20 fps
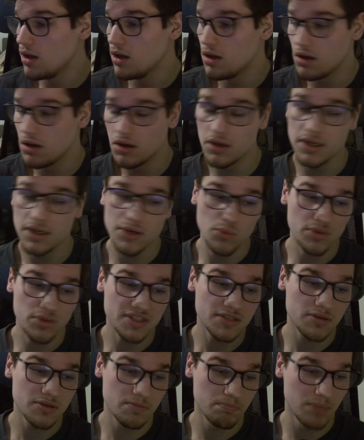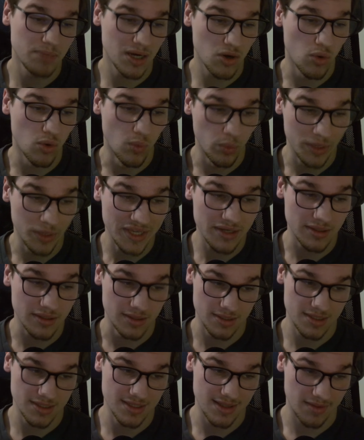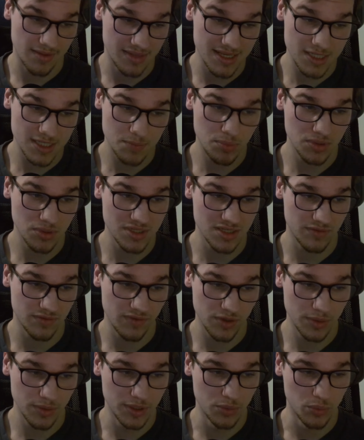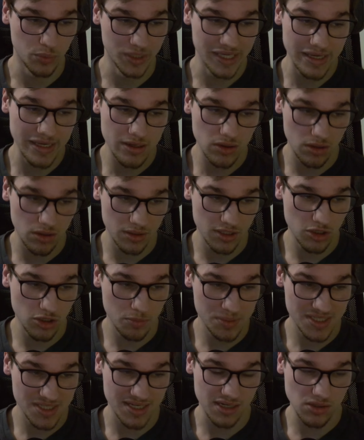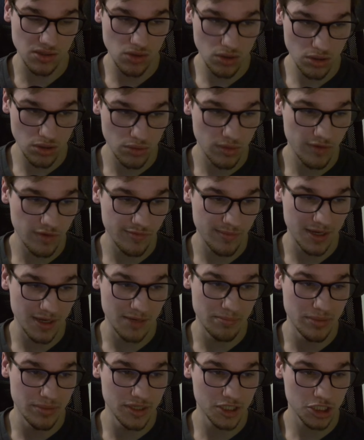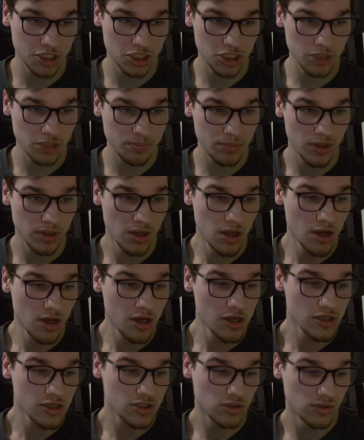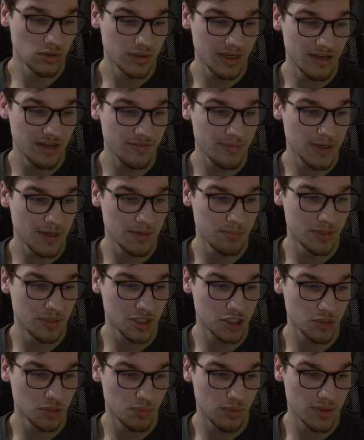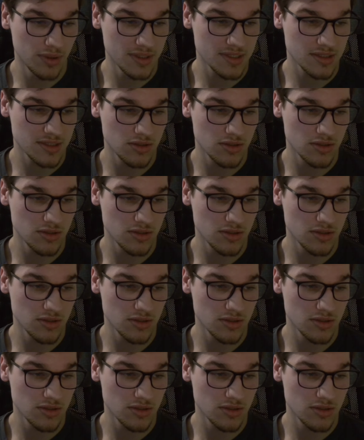It was about weaknesses, and this pawn is very weak on the opposite color of my bishop. So if my bishop was